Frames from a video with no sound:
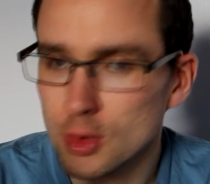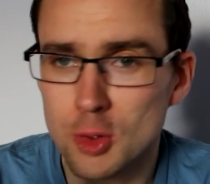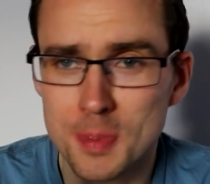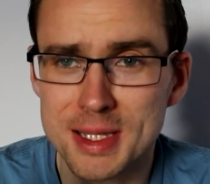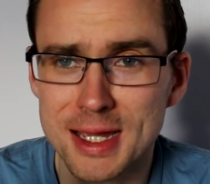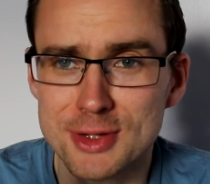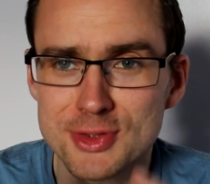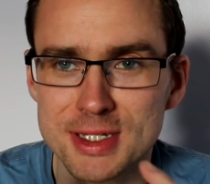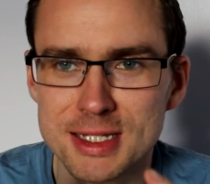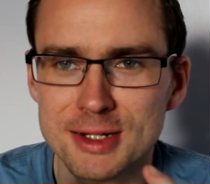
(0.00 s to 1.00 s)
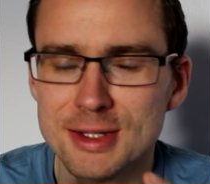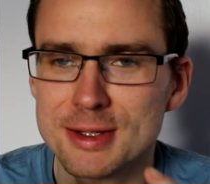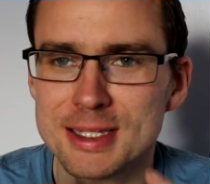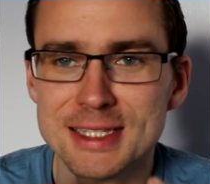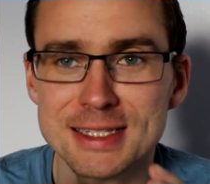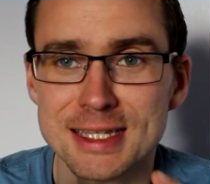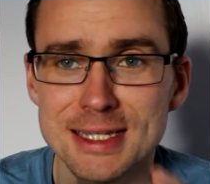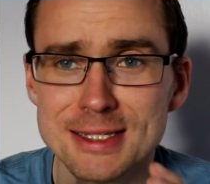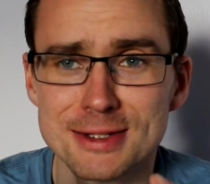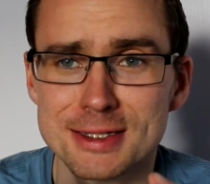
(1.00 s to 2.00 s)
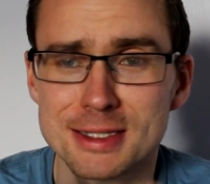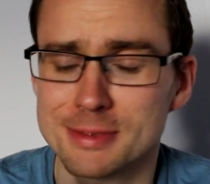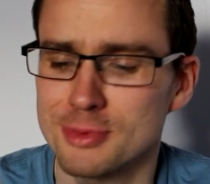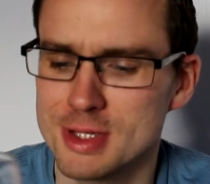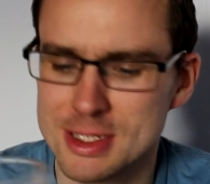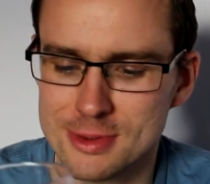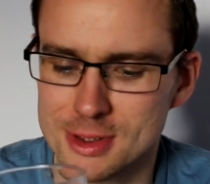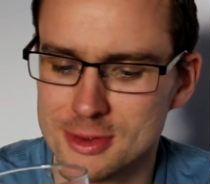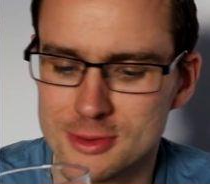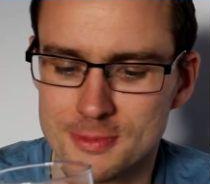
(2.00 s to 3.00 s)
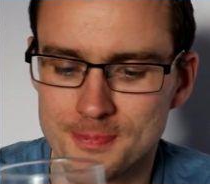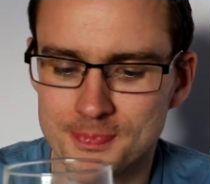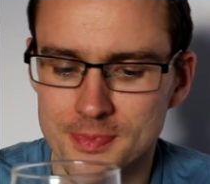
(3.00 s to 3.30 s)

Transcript: Could be dangerous. It doesn't taste like a 6.2 at all.